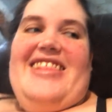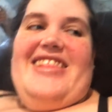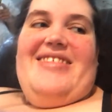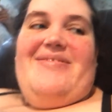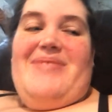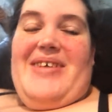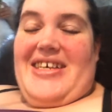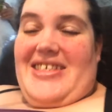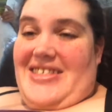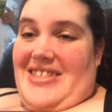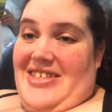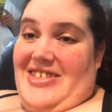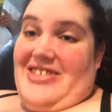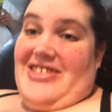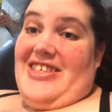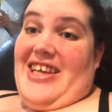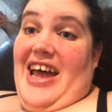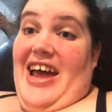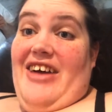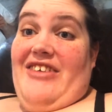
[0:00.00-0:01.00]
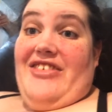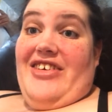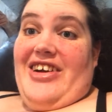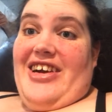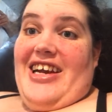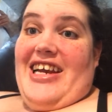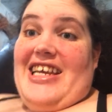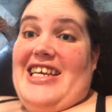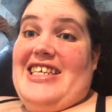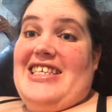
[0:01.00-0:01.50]
The best news ever
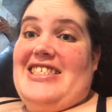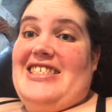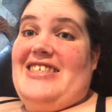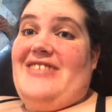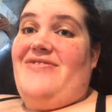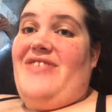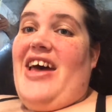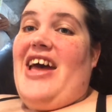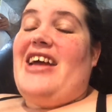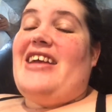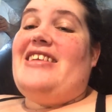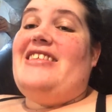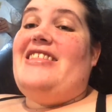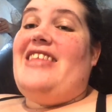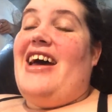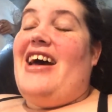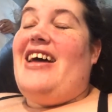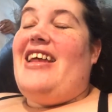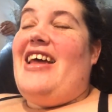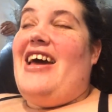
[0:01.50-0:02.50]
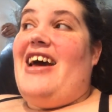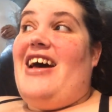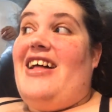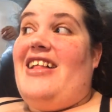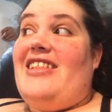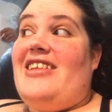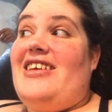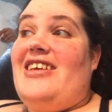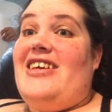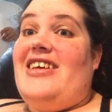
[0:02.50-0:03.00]
is the fact that
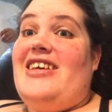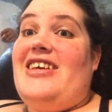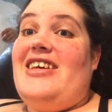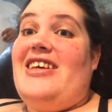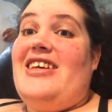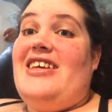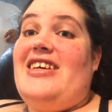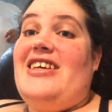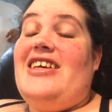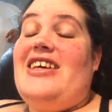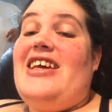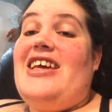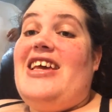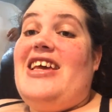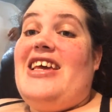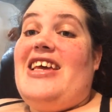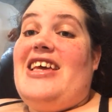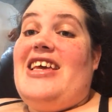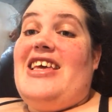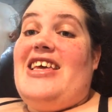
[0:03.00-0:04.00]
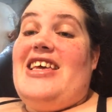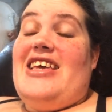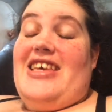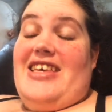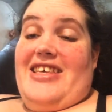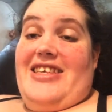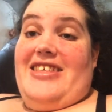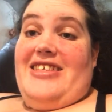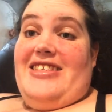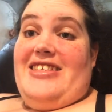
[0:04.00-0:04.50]
Allie
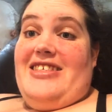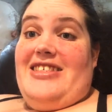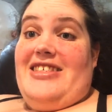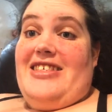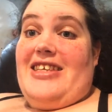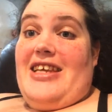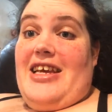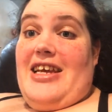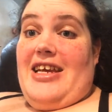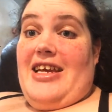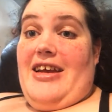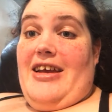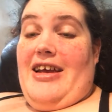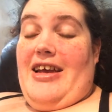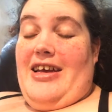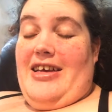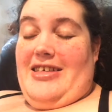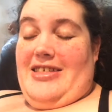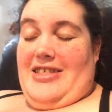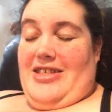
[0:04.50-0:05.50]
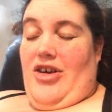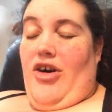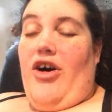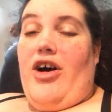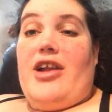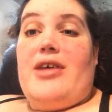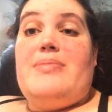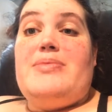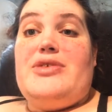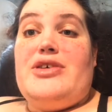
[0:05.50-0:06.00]
is has
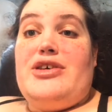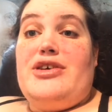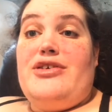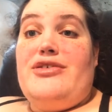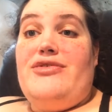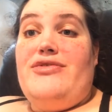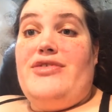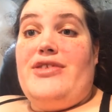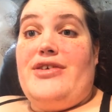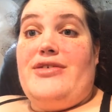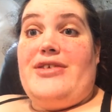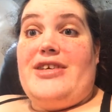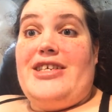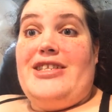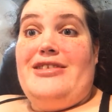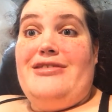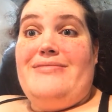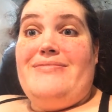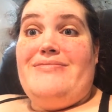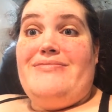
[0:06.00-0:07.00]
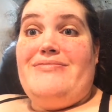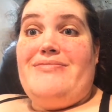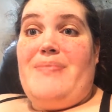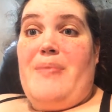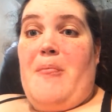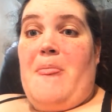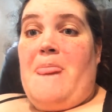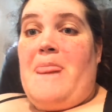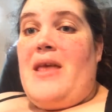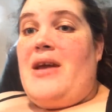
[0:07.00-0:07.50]
caught up to her fluid.
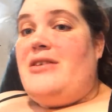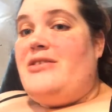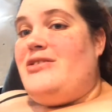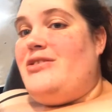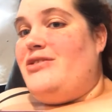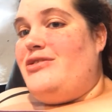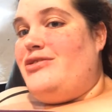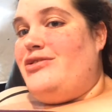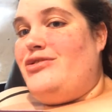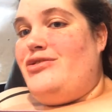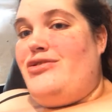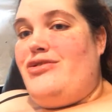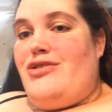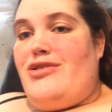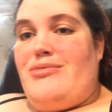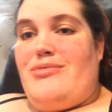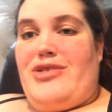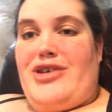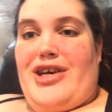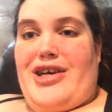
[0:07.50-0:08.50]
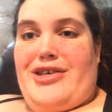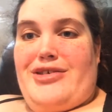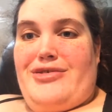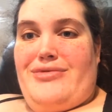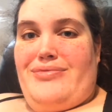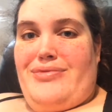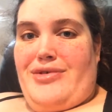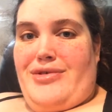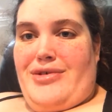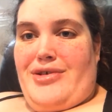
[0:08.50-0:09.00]
So there's no more extra
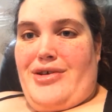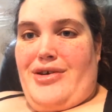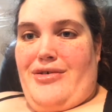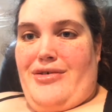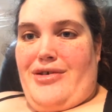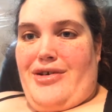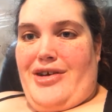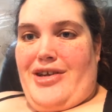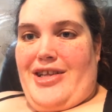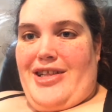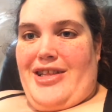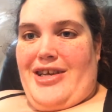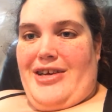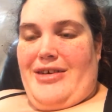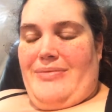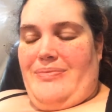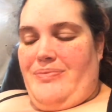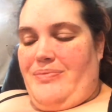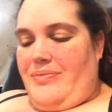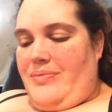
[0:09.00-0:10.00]
fluid going on in there.